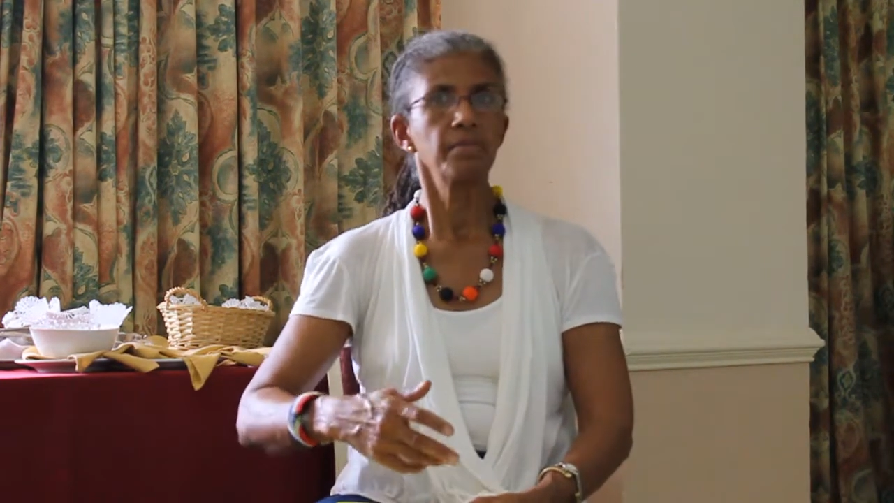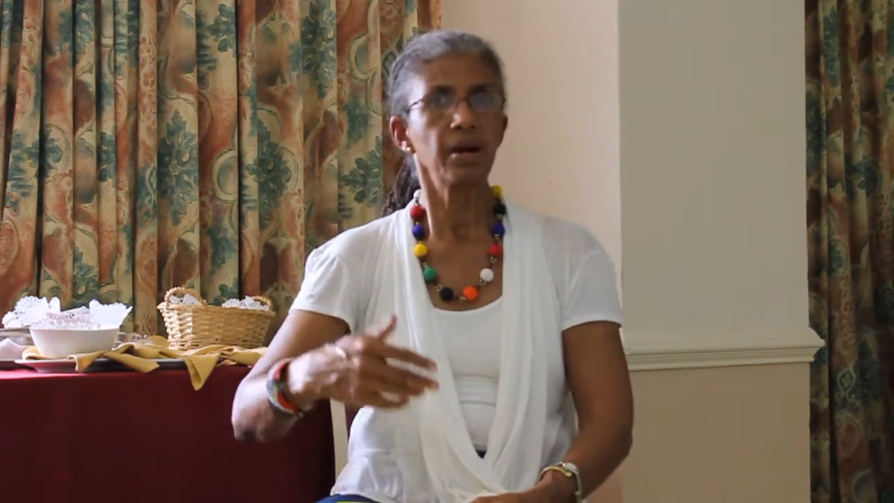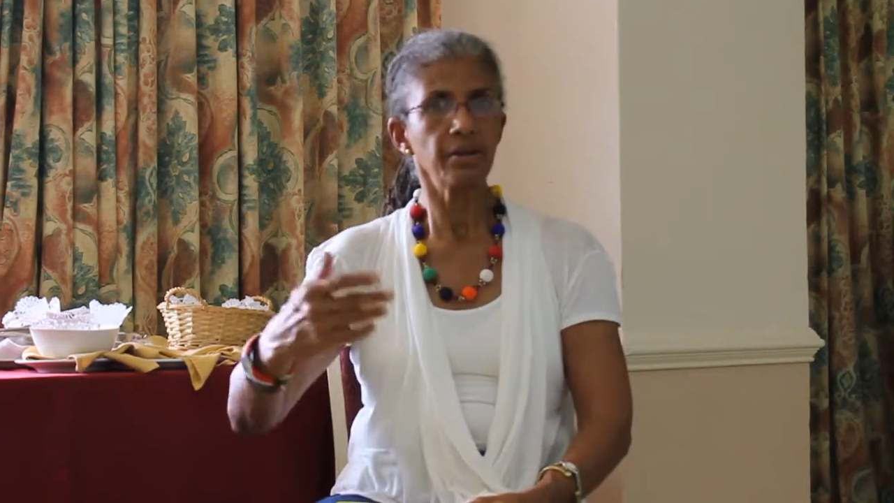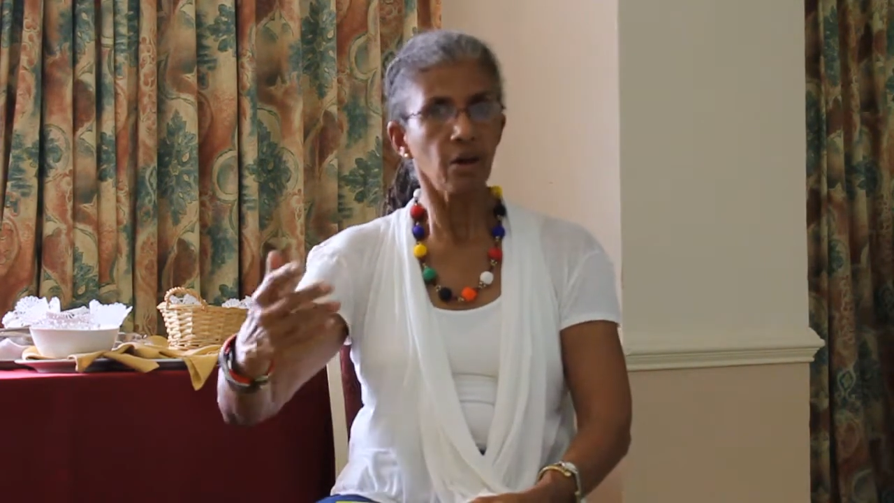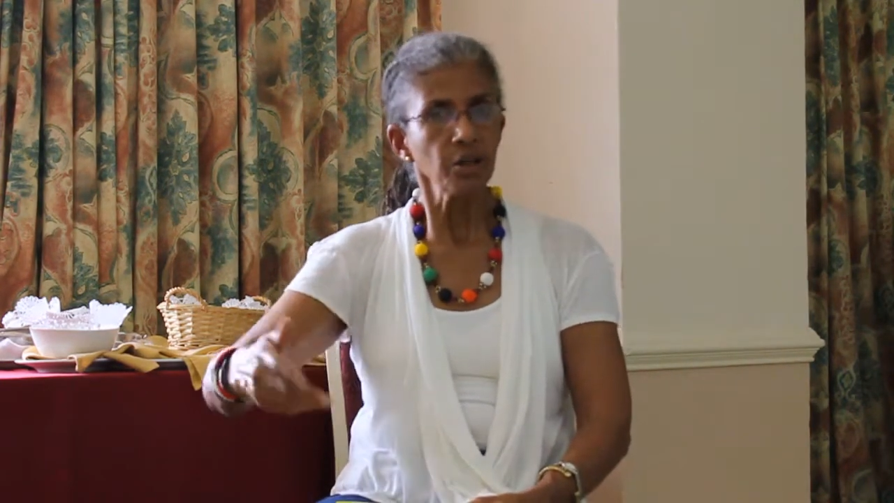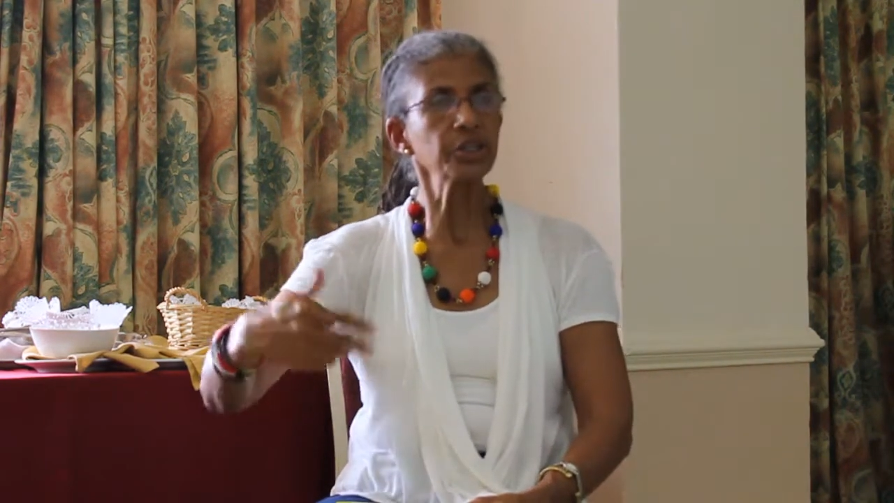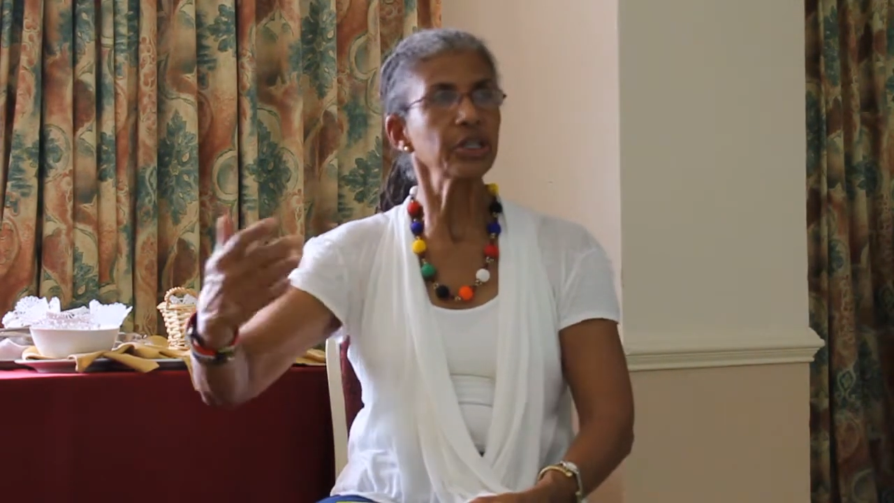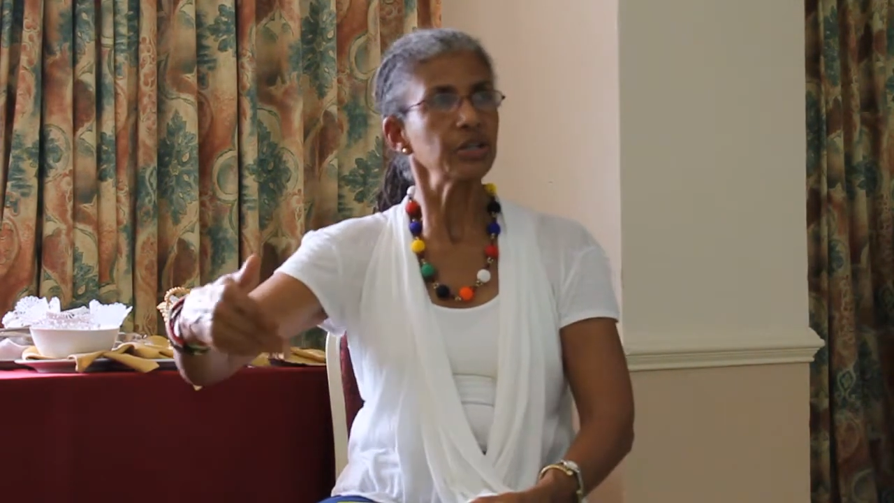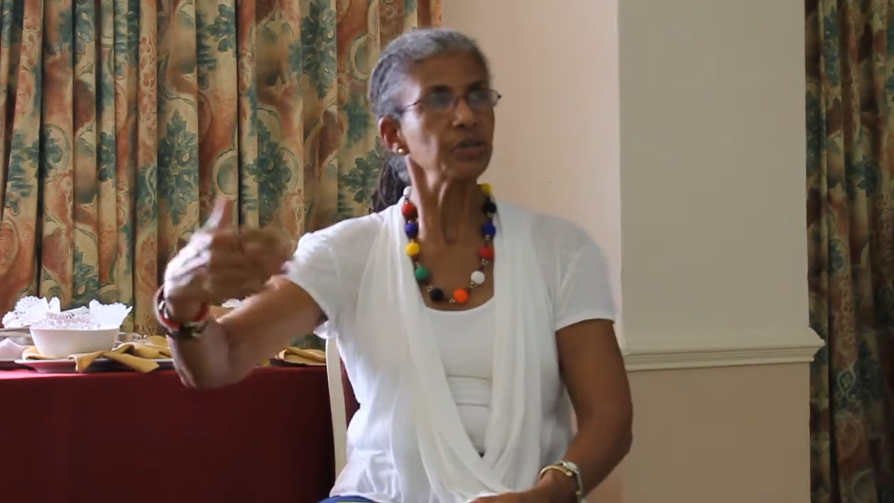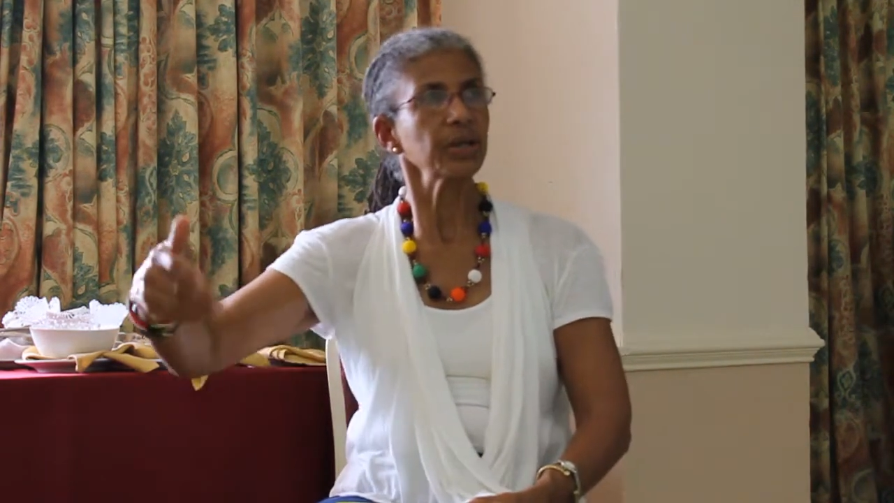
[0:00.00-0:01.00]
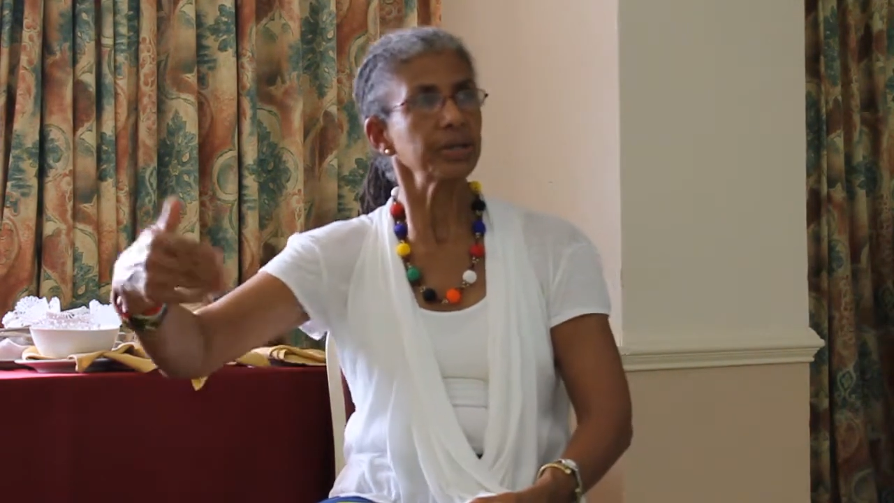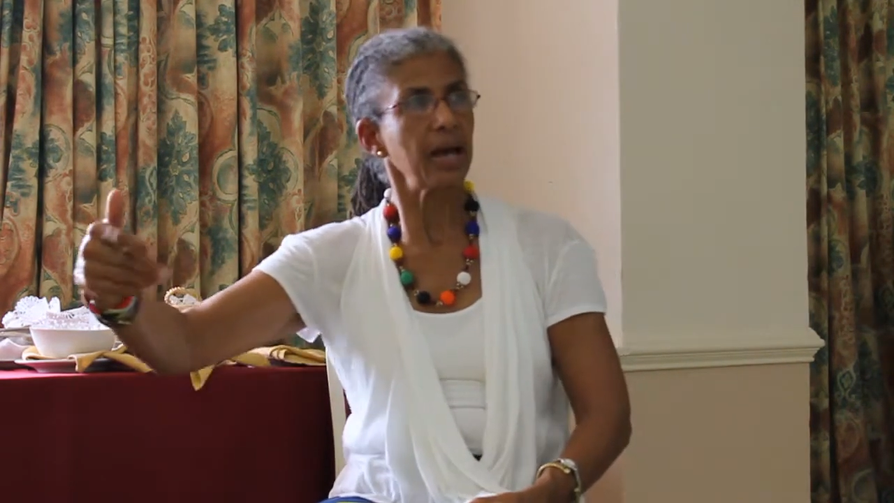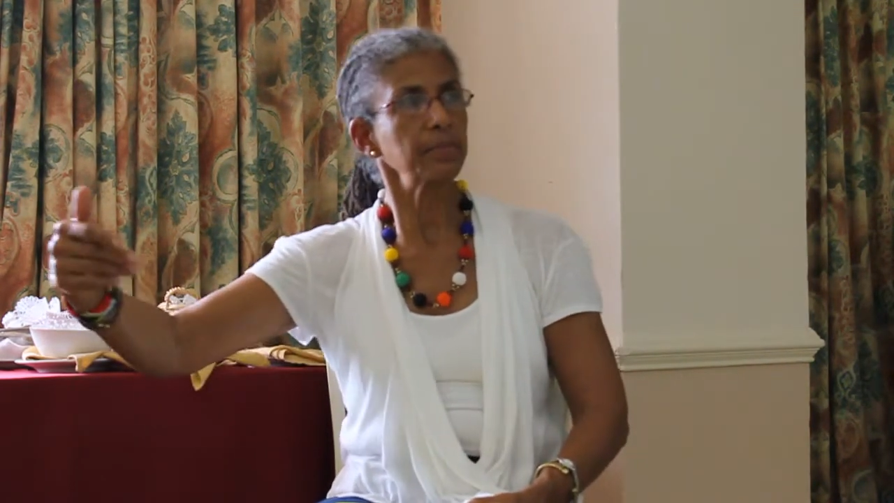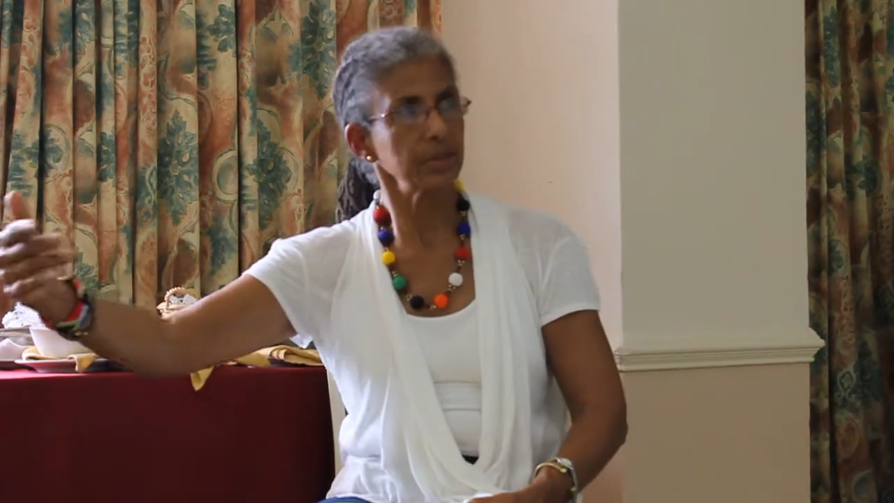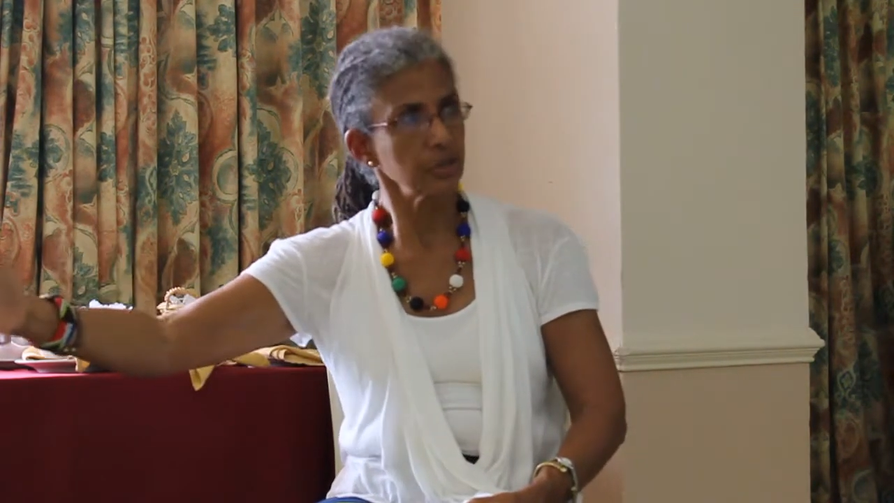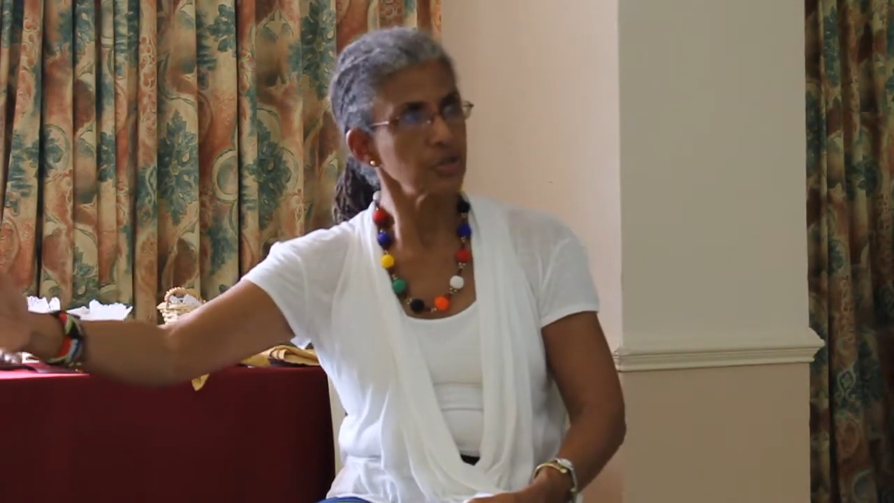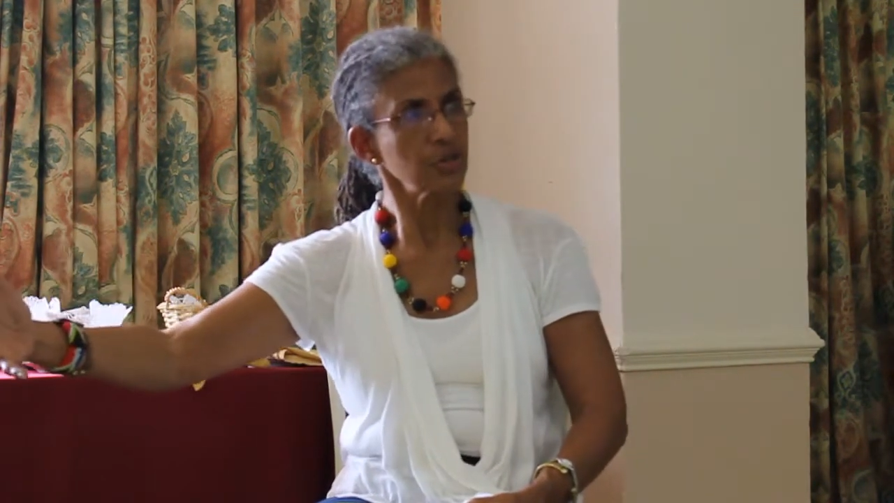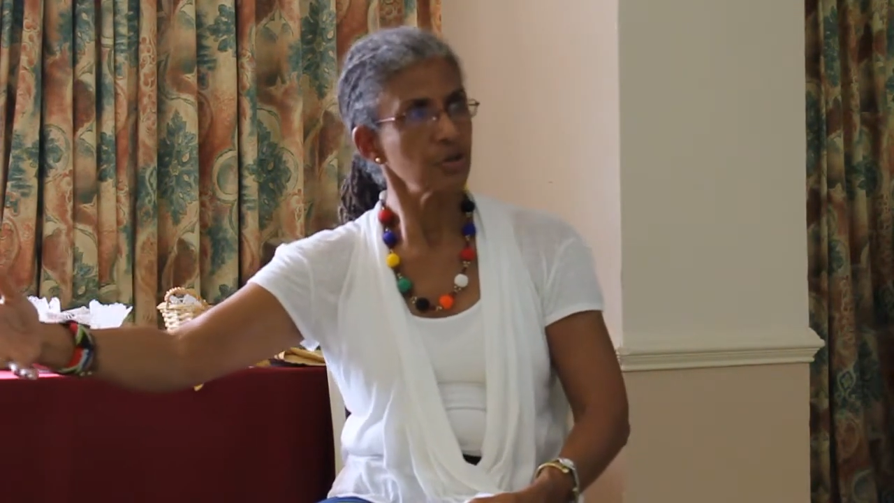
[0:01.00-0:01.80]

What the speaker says: by the continuing damage